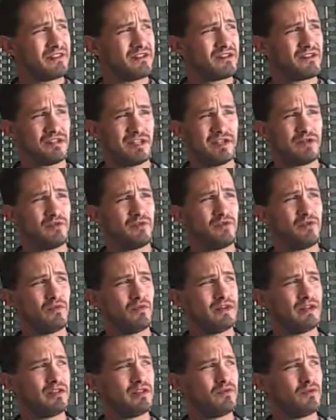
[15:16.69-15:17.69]
Clinton will
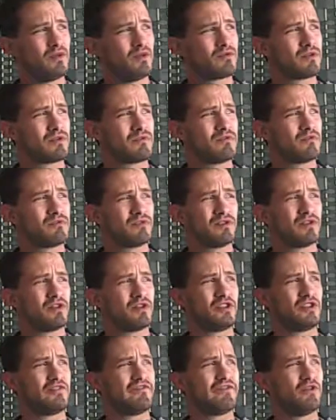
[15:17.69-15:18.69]
win. It won't.
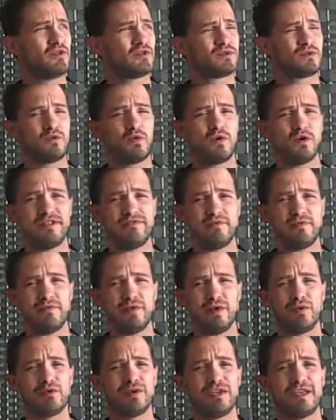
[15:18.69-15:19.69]
The votes won't even
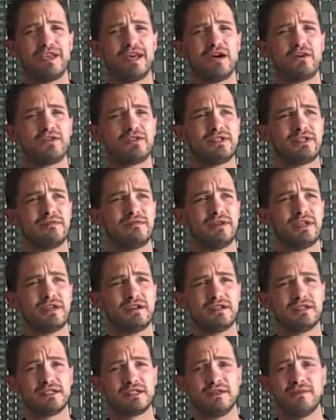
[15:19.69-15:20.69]
be recounted
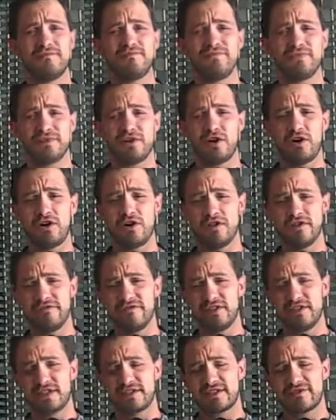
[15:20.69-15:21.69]
because all of
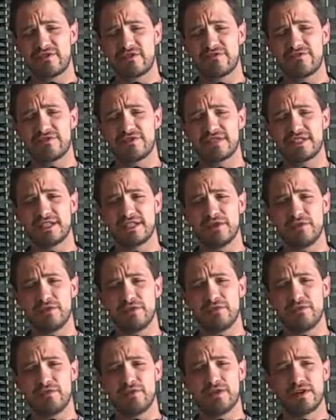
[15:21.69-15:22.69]
this fervency
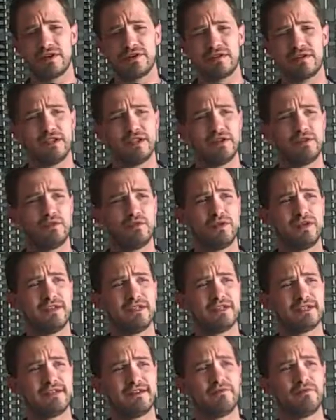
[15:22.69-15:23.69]
when Clinton
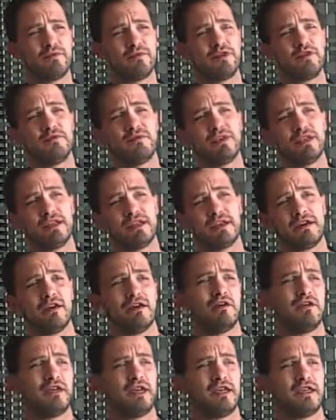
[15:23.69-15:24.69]
wins, everybody will be like,
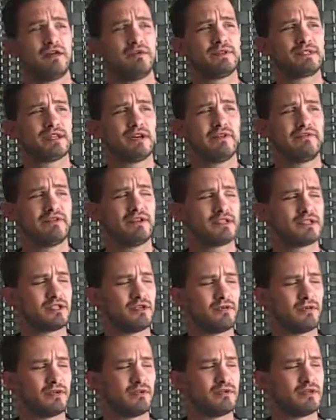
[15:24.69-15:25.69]
"Oh yeah, that was obvious.
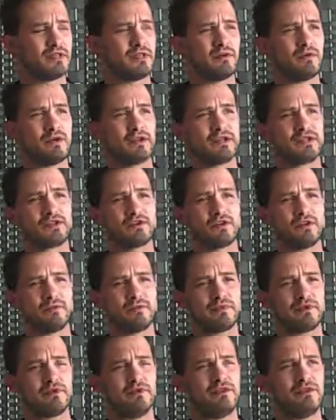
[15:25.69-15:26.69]
Nobody really wanted Trump.
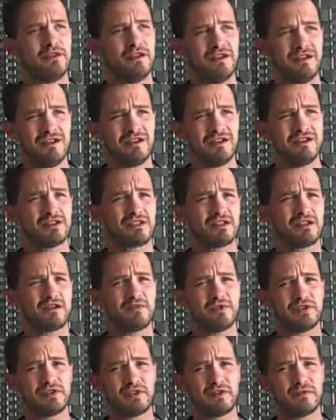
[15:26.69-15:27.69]
Just a
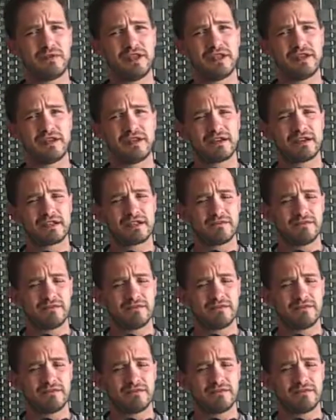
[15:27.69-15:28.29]
couple dumb rednecks."